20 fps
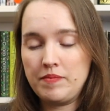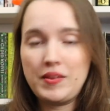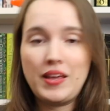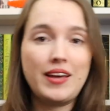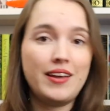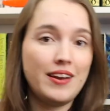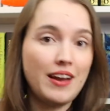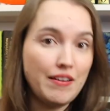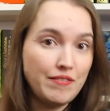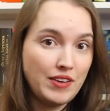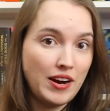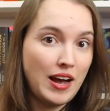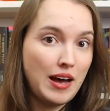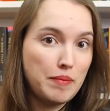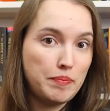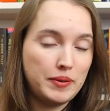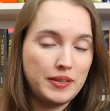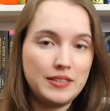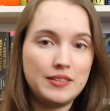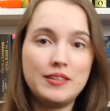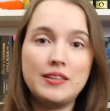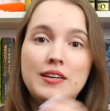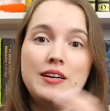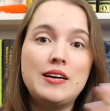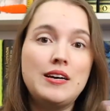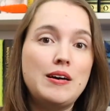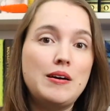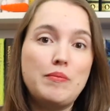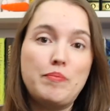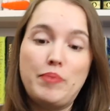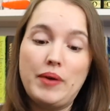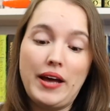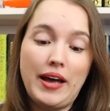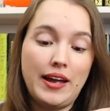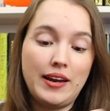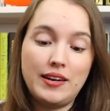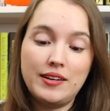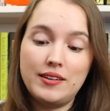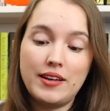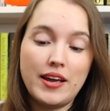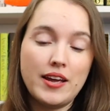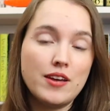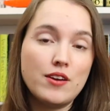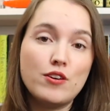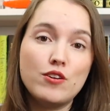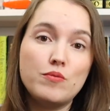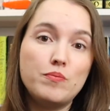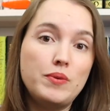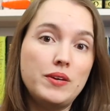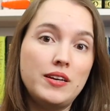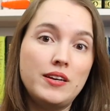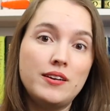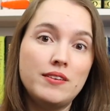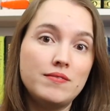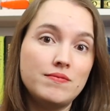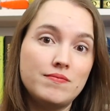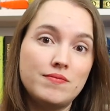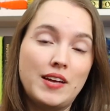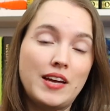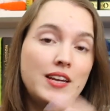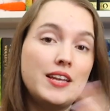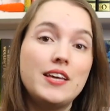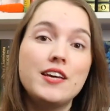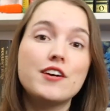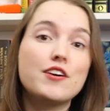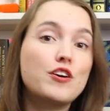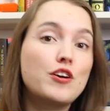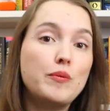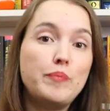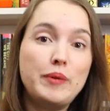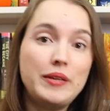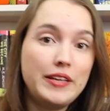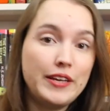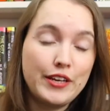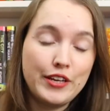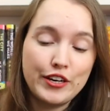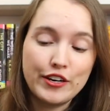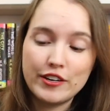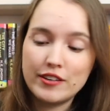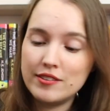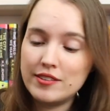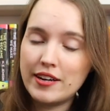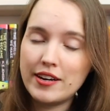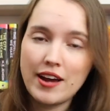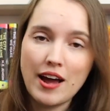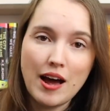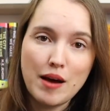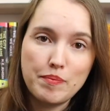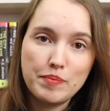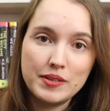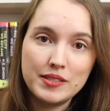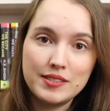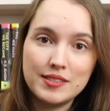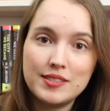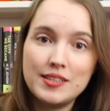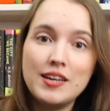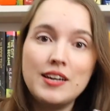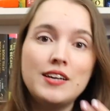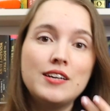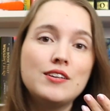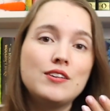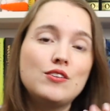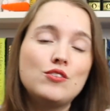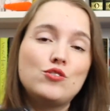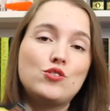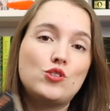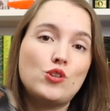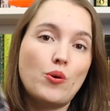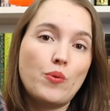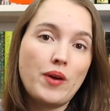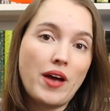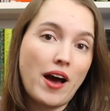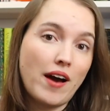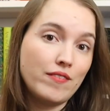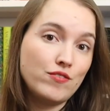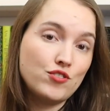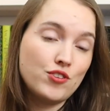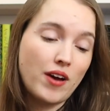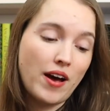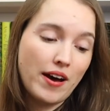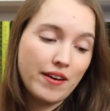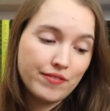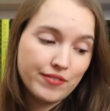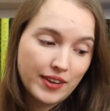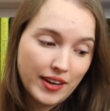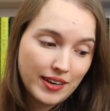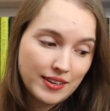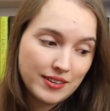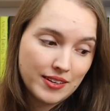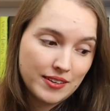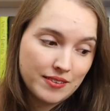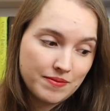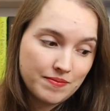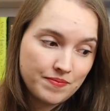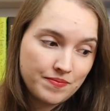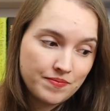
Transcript: It never happened, But any day could be, any year could be the year that it happens. So we have to have candy.